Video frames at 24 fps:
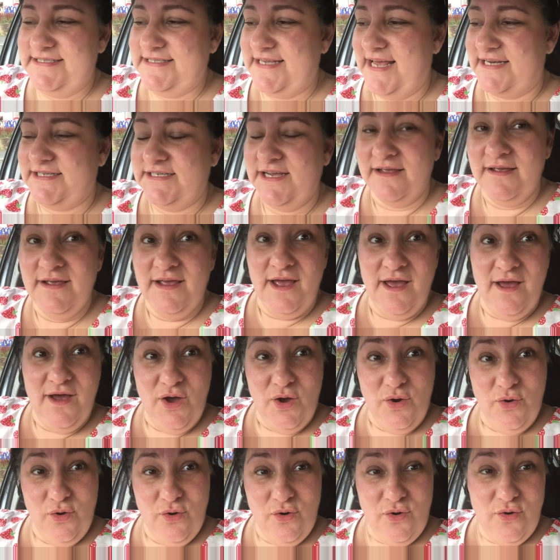He said,
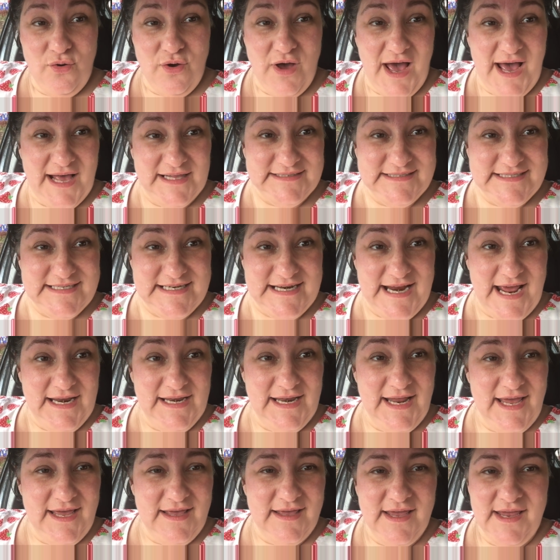oh,
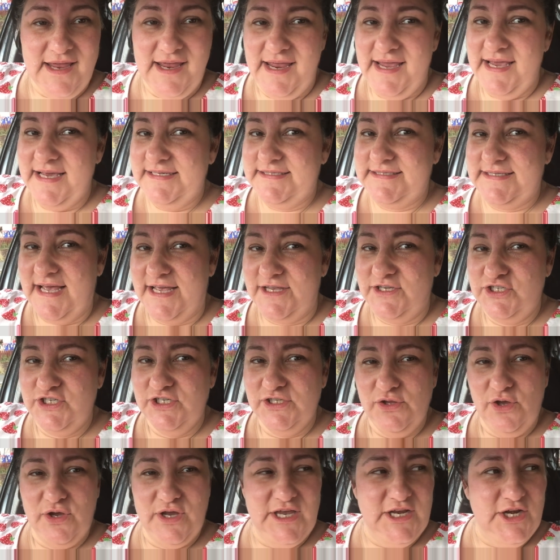Antonella, he said,
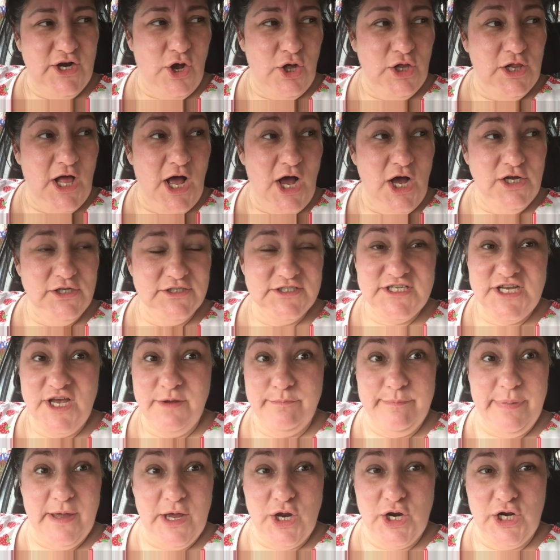you're looking all hot
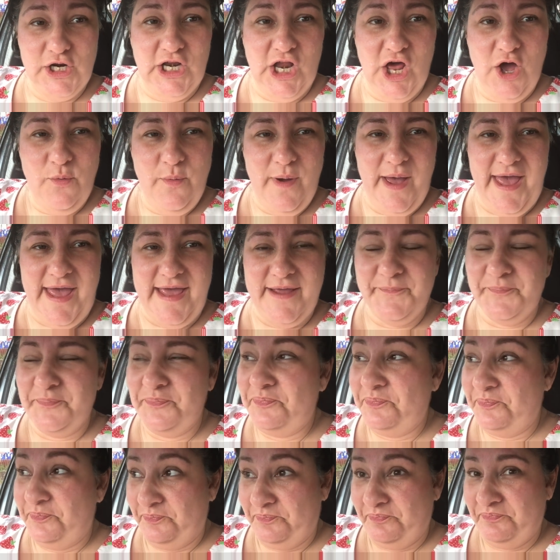but glowy.
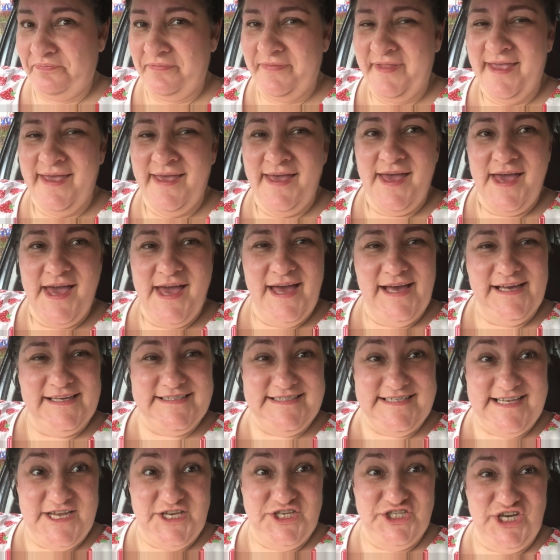I
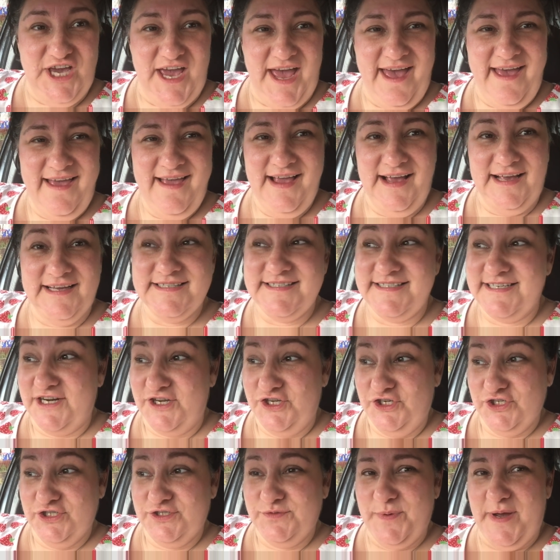said, yeah. I said,
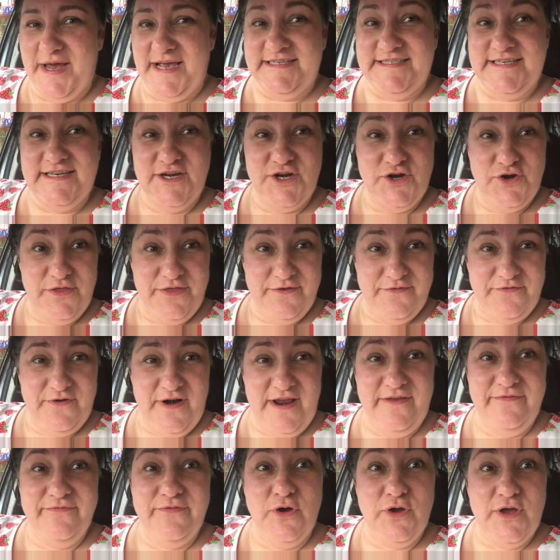I'm just waiting another
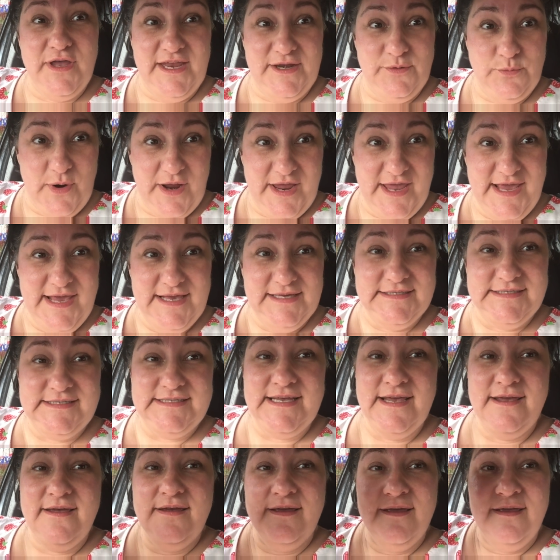three fucking
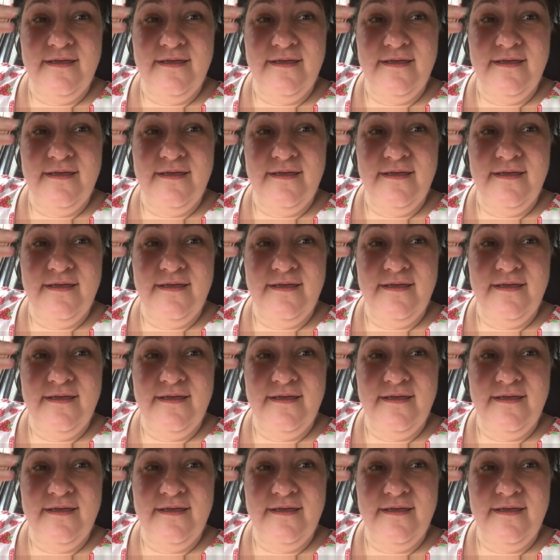weeks.